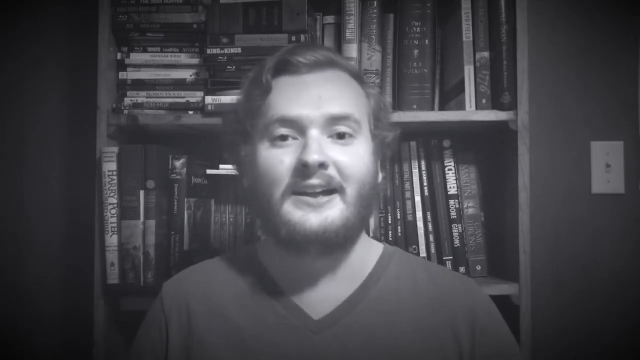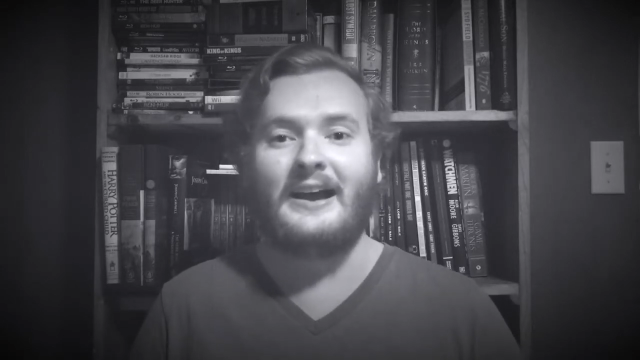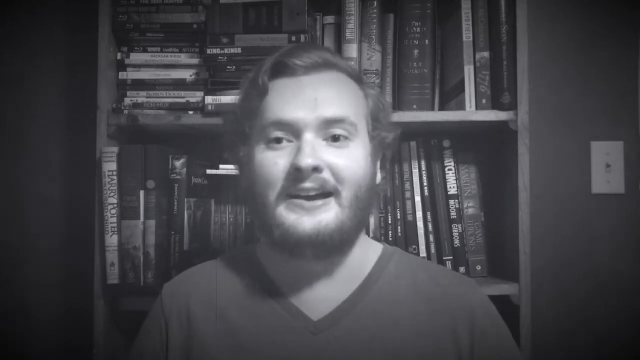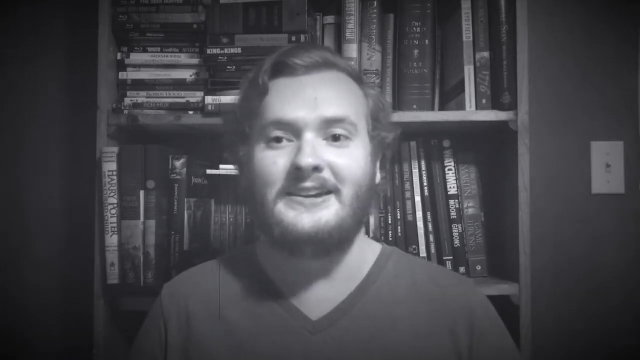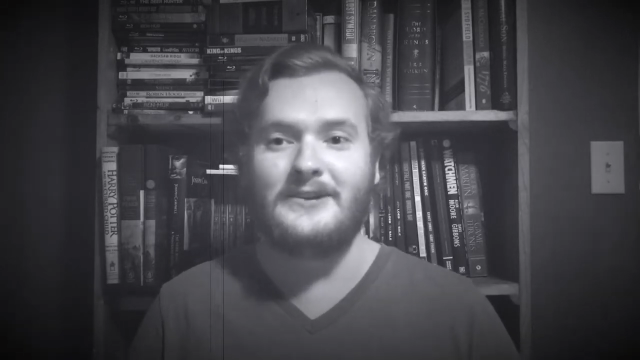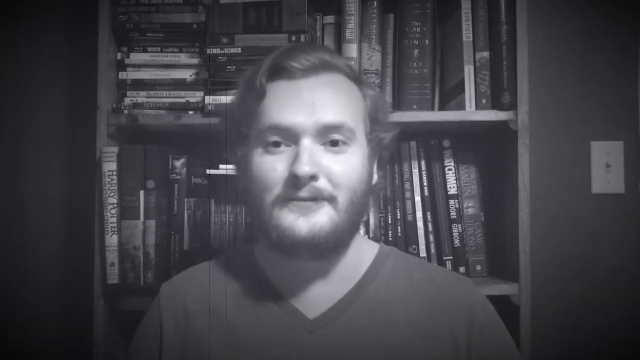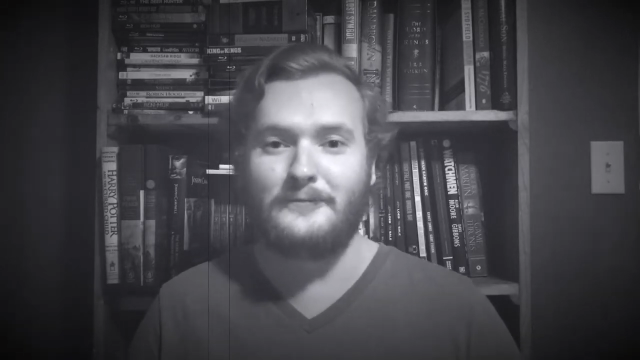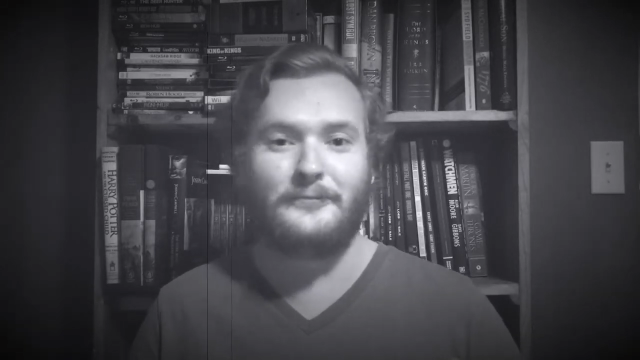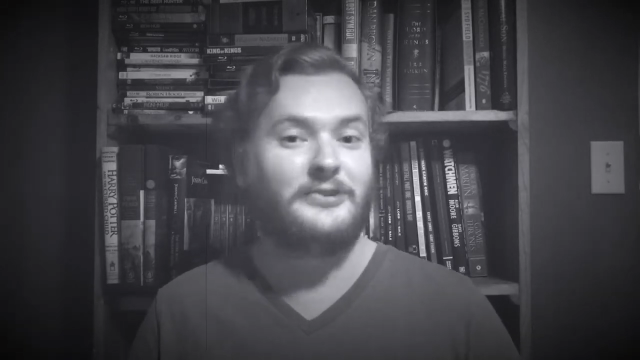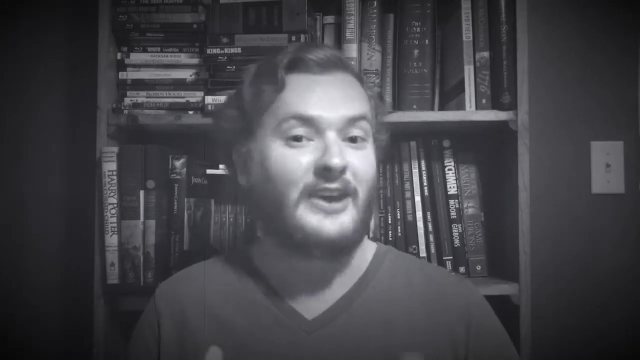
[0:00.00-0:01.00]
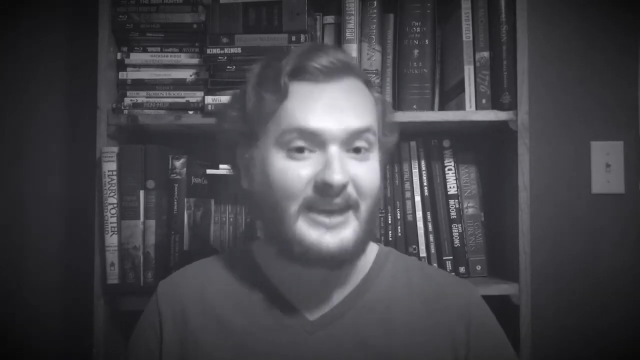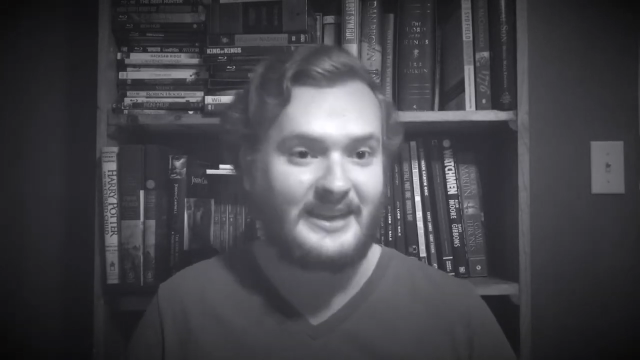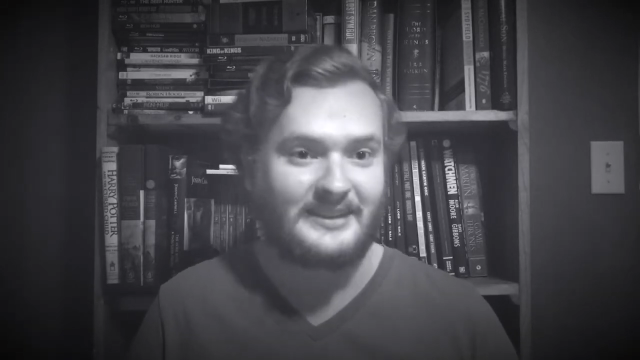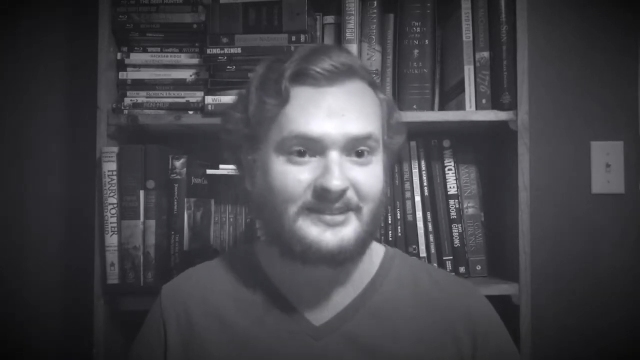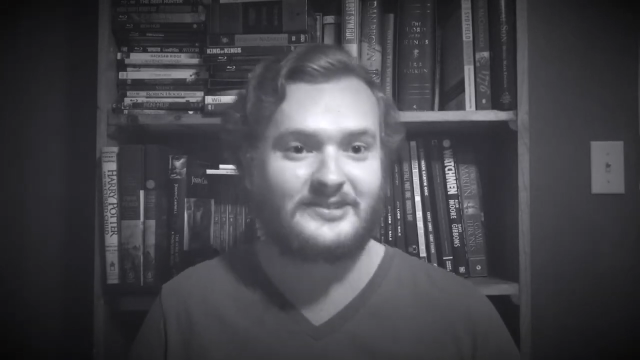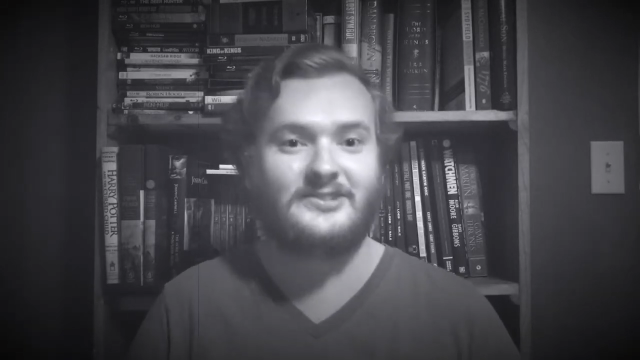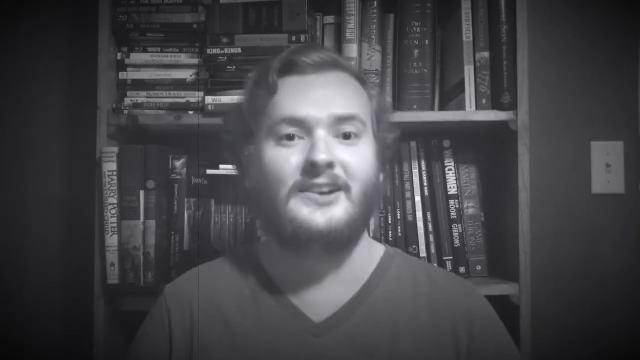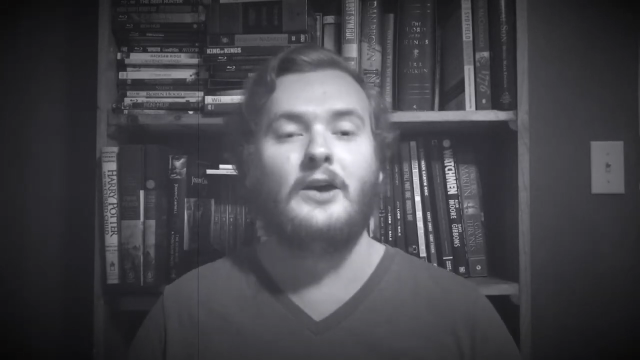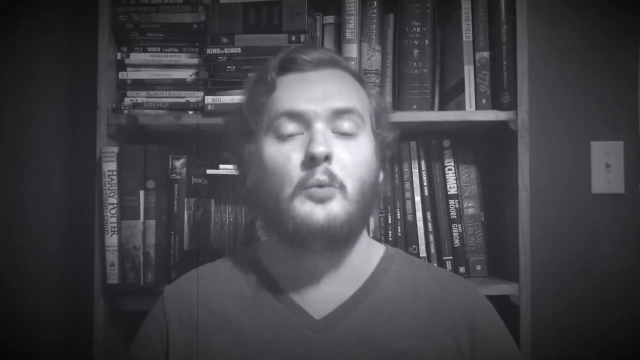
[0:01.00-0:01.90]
kind of tense,